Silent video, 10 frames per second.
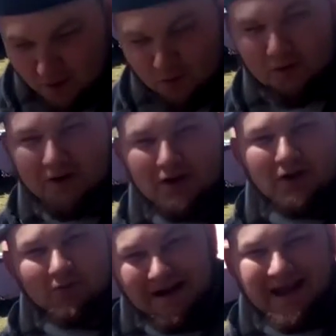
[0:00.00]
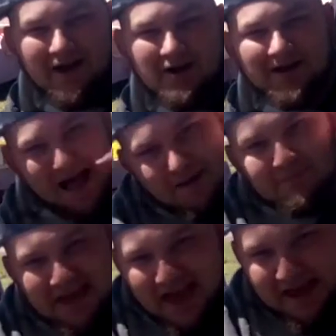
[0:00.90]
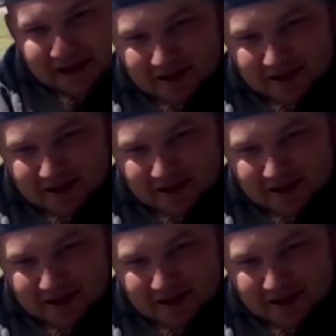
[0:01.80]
Or 1 800 I'm gay.